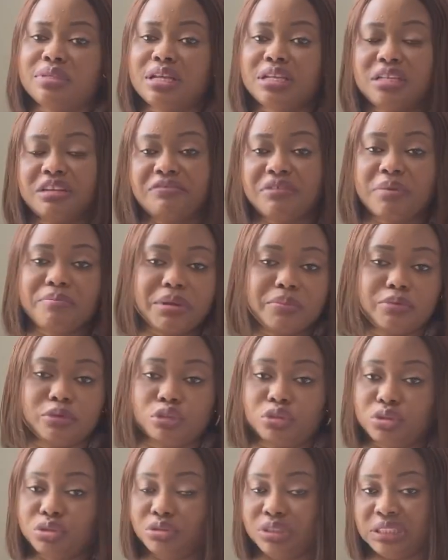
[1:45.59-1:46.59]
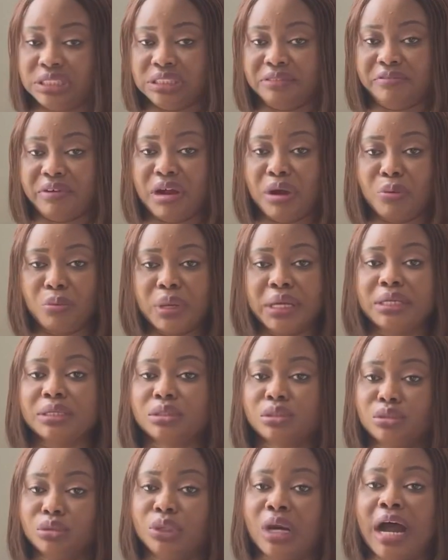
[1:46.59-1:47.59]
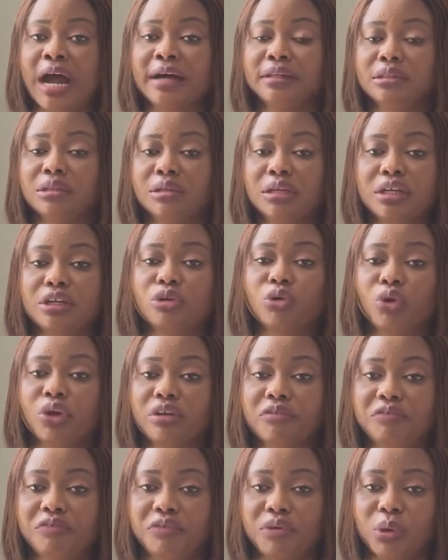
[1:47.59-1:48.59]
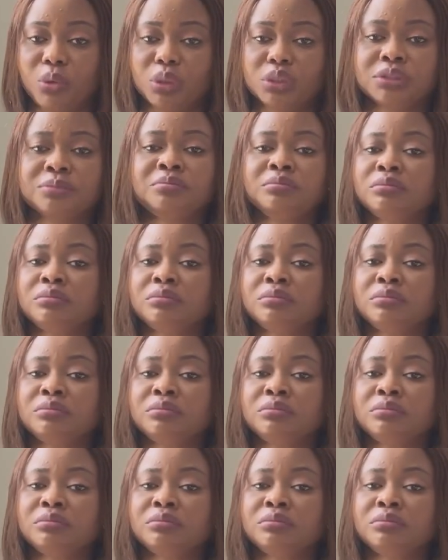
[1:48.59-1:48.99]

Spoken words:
Different people choose different ways to handle it going forward.